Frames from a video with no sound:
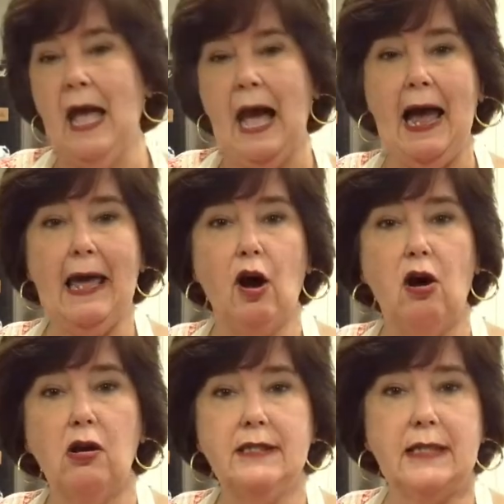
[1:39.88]
I had
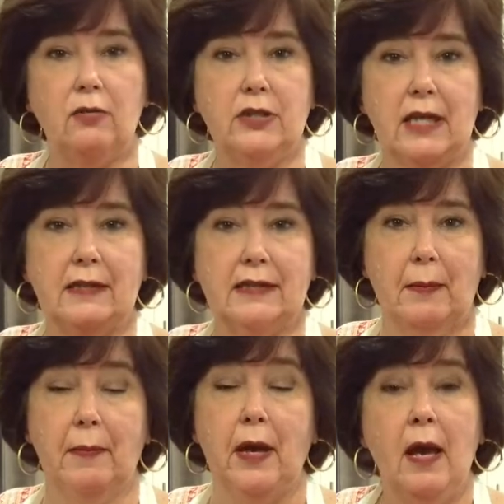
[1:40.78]
also done
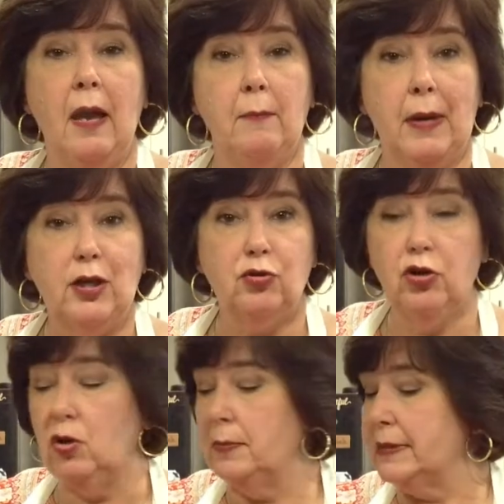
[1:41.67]
some
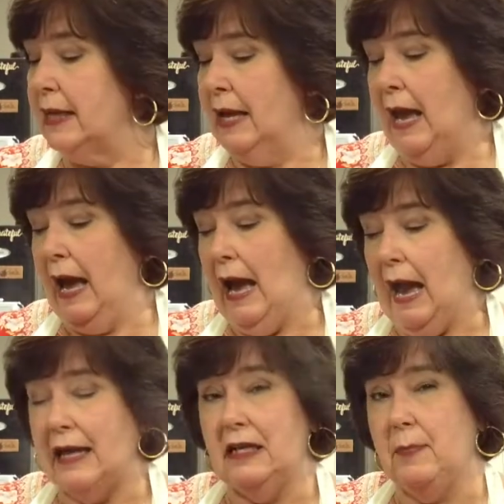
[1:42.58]
mushrooms.
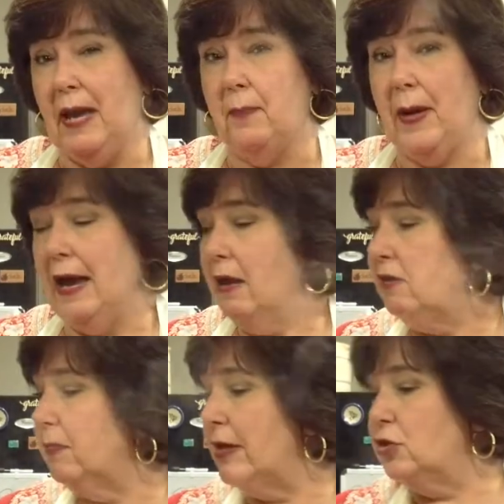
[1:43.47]
I did about a pound
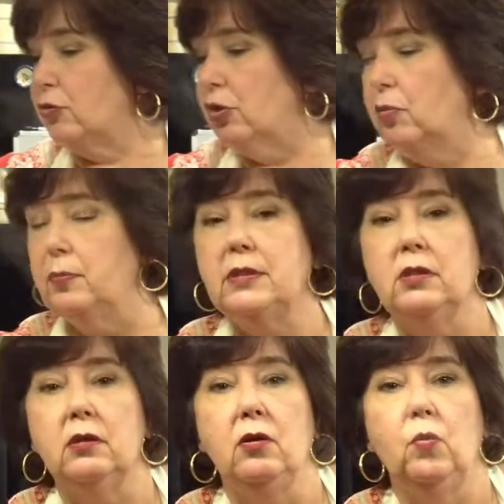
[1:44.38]
of mushrooms
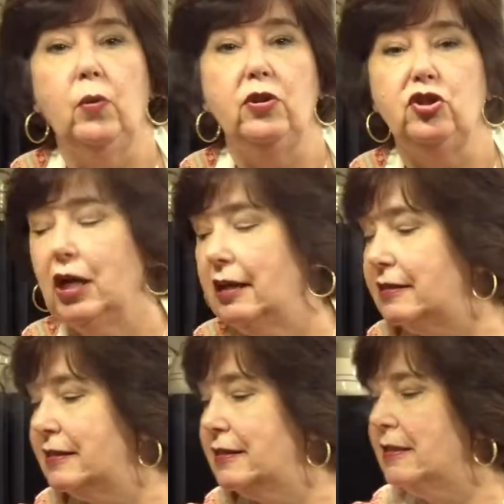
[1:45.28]
with
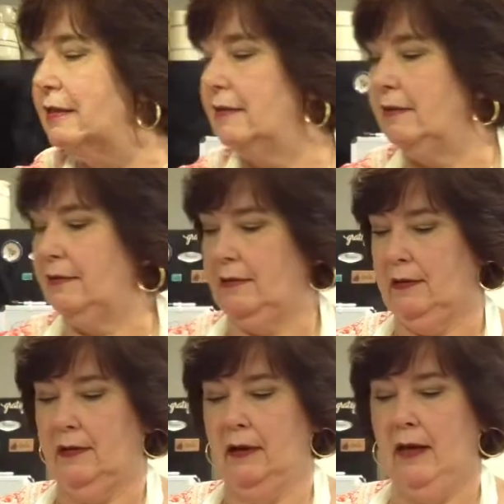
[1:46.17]
just
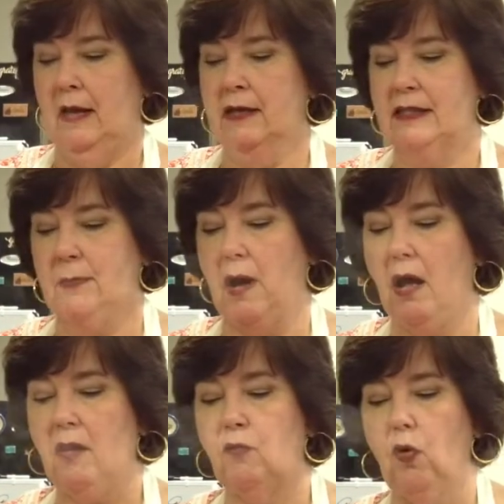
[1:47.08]
some olive